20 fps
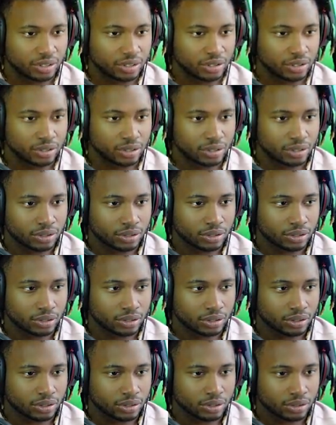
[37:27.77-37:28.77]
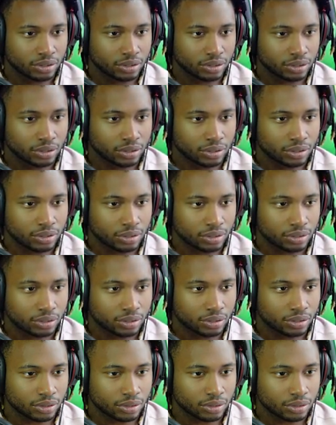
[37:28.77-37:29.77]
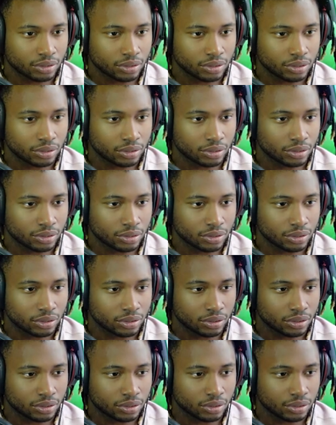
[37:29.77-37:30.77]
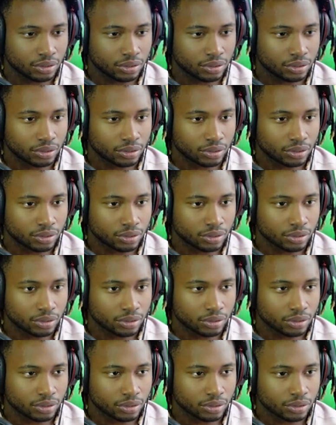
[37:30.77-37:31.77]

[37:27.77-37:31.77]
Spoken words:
Nobody speaks.